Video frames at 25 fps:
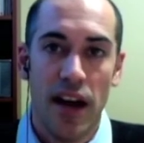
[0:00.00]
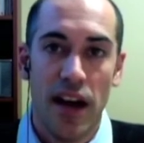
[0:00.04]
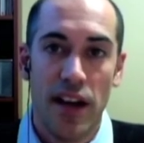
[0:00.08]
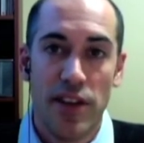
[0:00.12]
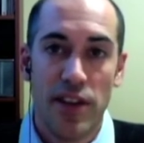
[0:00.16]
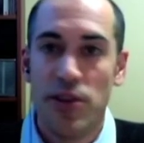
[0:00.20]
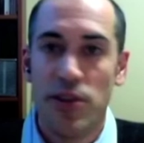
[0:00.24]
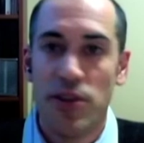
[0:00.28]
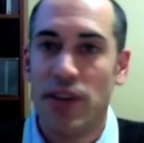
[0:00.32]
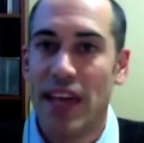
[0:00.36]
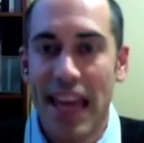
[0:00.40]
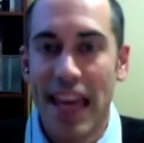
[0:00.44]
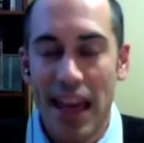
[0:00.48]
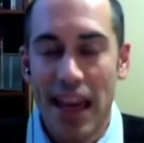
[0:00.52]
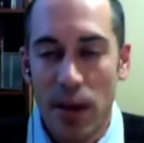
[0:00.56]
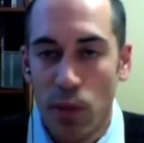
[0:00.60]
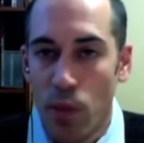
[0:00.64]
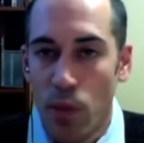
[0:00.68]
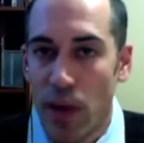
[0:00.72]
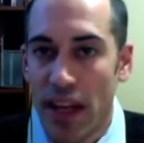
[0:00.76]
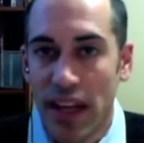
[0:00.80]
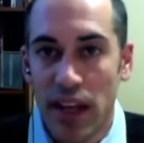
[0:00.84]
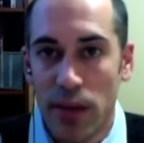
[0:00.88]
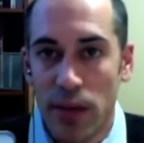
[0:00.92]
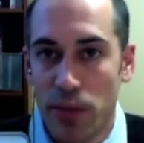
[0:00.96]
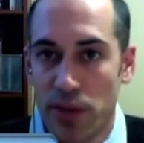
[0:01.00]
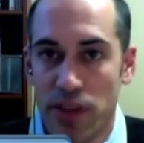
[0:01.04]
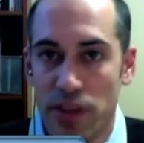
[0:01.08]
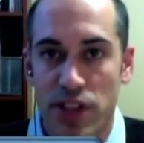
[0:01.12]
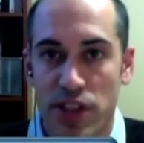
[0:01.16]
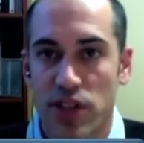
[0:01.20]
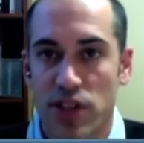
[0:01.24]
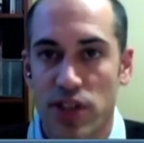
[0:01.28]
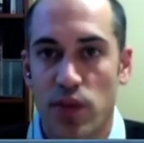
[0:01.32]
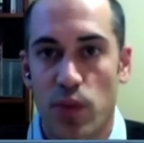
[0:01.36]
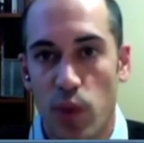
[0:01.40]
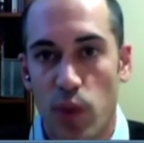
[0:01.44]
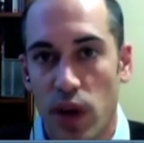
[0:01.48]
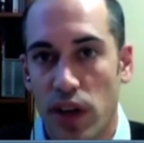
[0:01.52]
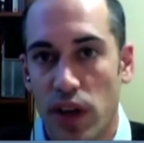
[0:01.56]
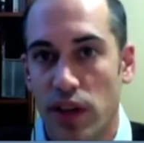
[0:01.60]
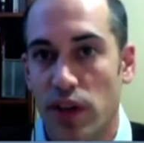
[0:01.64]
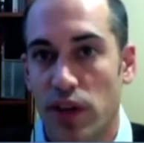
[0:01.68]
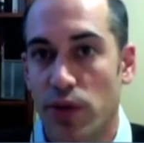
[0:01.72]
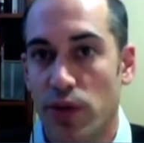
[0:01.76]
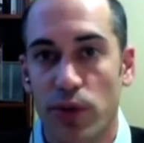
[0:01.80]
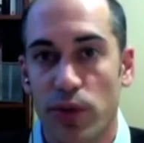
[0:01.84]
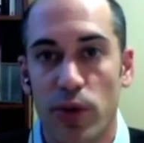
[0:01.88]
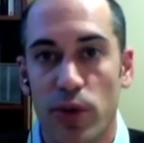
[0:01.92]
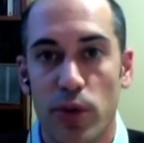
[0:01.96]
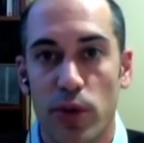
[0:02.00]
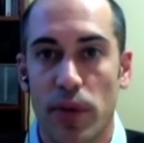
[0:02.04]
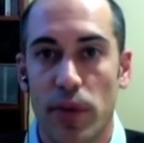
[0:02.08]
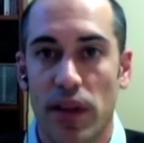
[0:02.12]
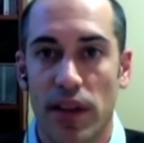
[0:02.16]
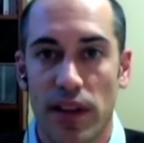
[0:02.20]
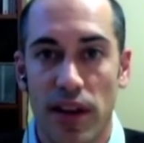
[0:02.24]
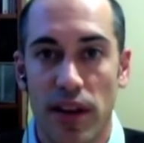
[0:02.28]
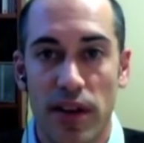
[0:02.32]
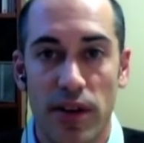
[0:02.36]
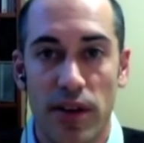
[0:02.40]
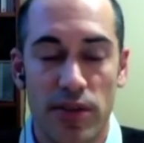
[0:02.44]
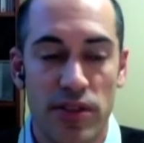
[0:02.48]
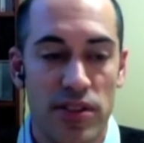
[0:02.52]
you can't win it with just one group alone.